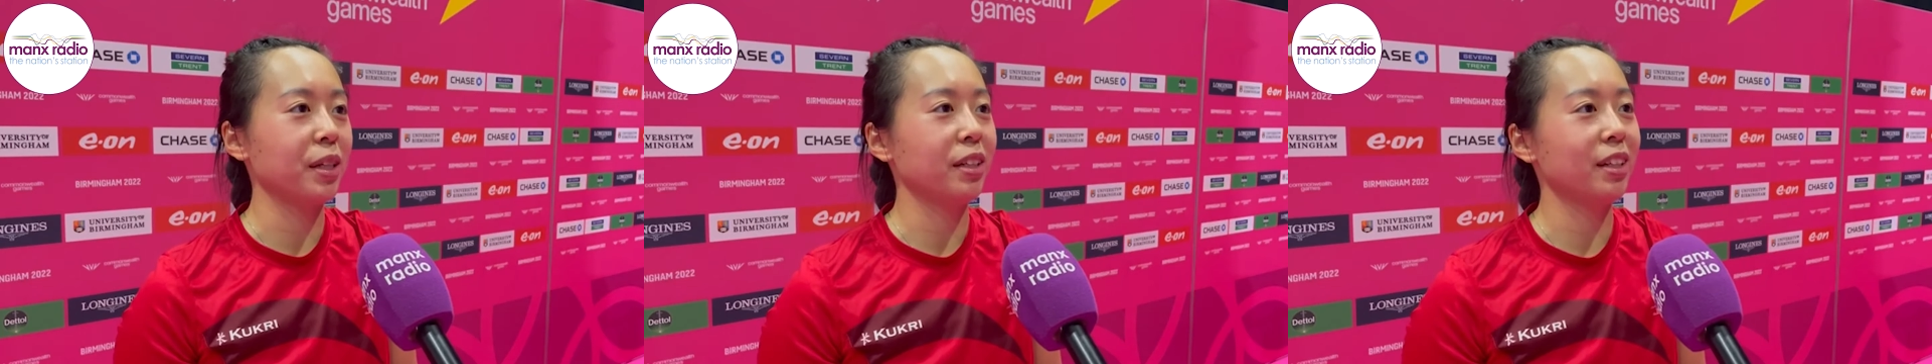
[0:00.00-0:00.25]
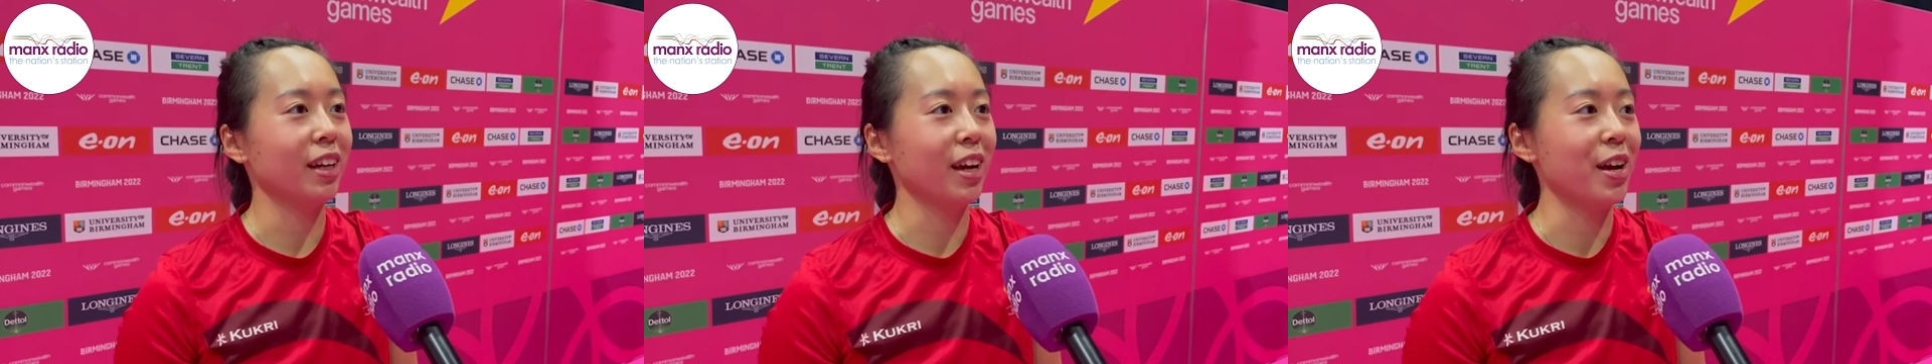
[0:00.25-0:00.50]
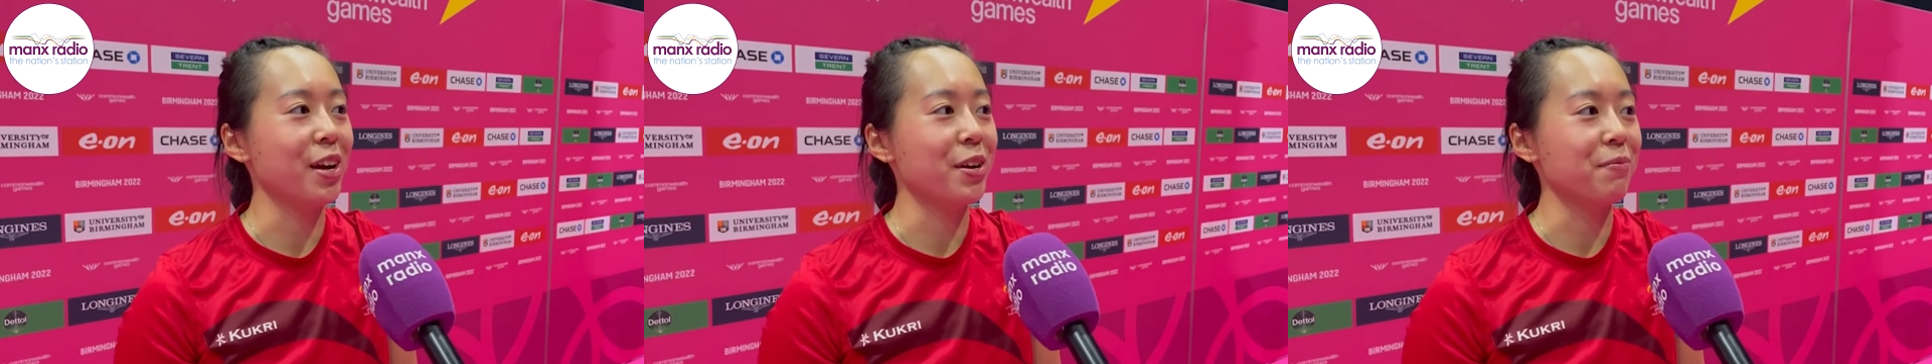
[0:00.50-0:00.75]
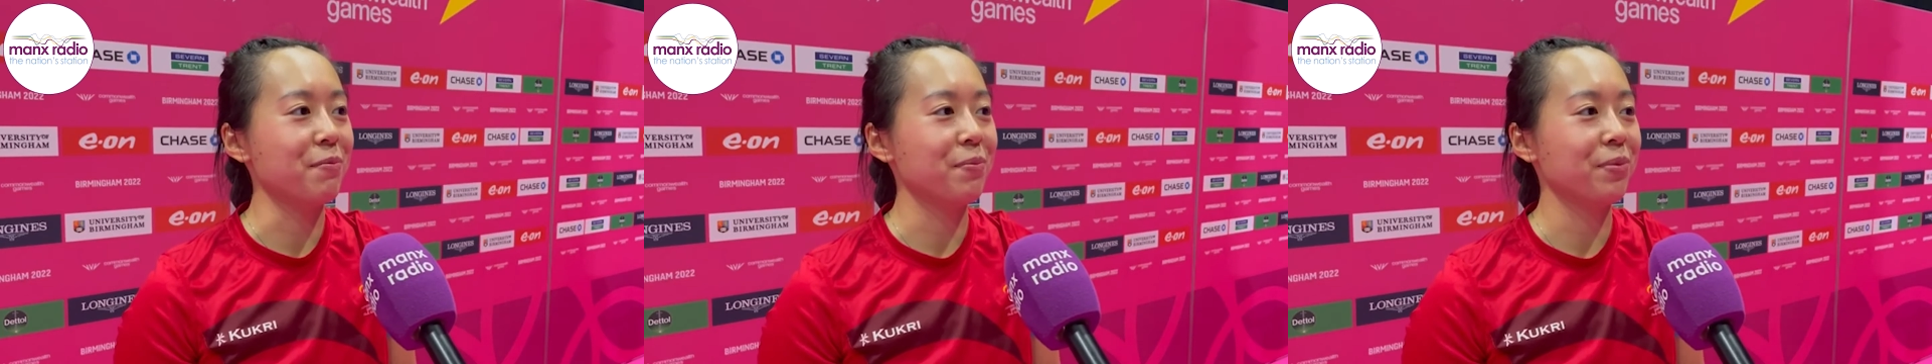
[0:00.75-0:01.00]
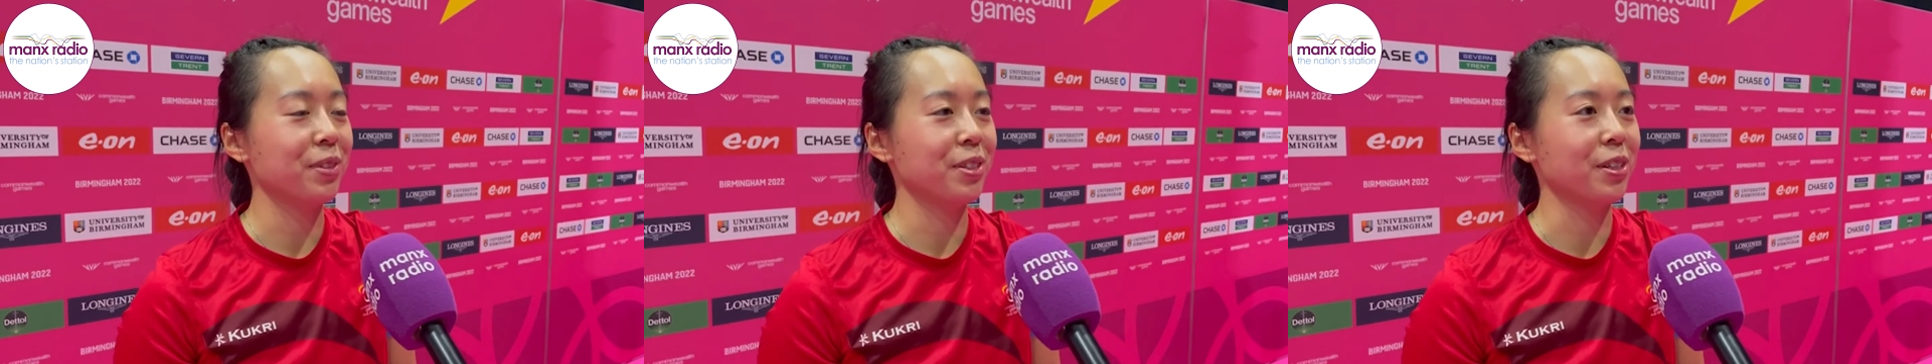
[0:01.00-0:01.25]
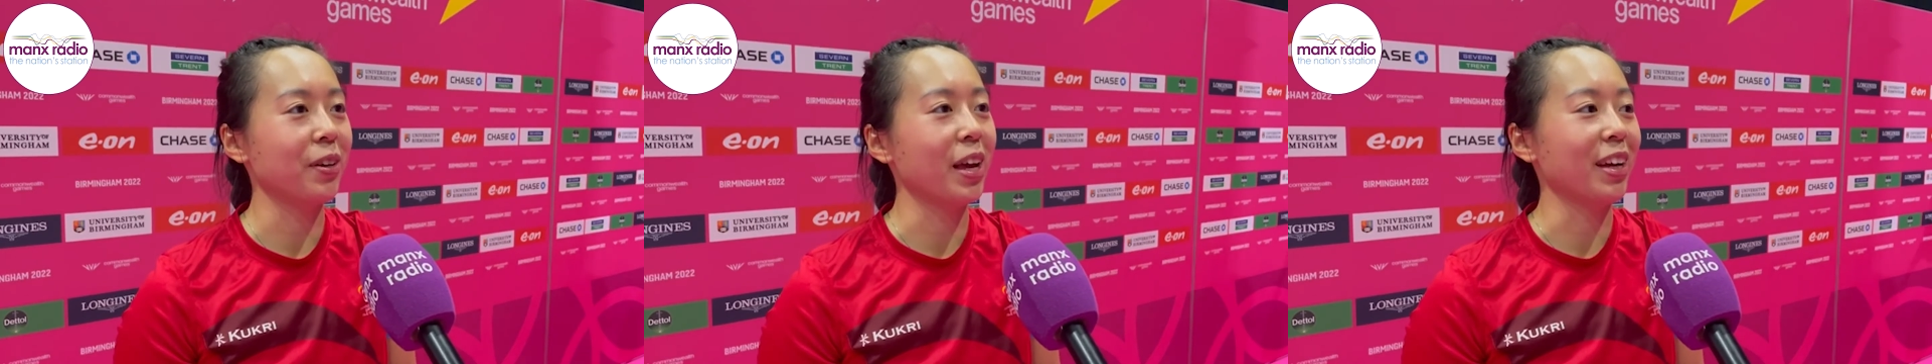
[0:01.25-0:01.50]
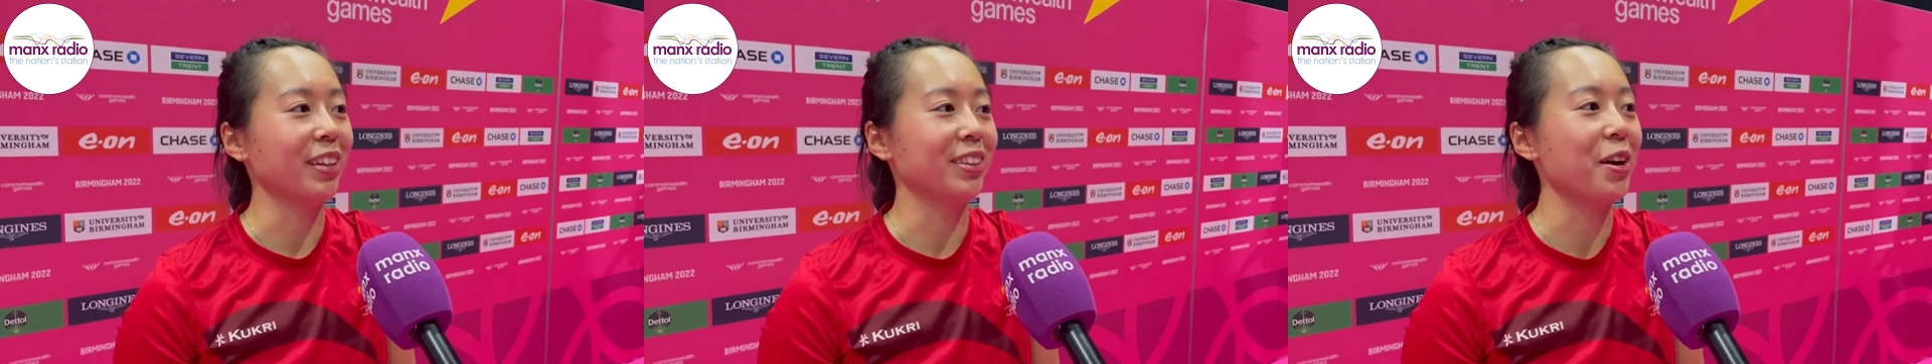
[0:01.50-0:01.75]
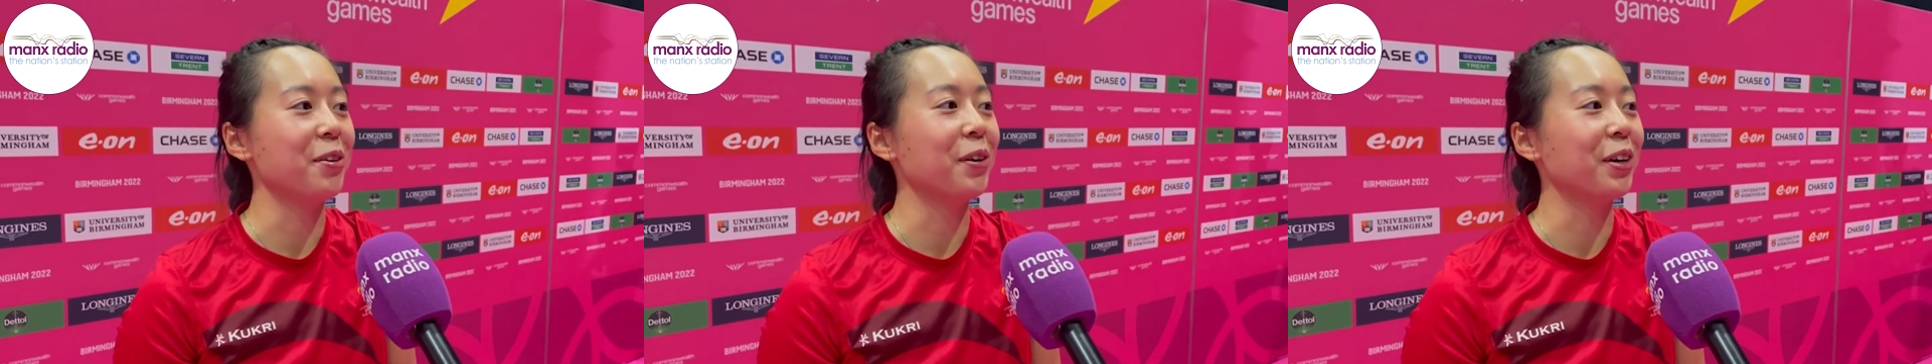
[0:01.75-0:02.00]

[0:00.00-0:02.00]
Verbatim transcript: Um, so yeah, no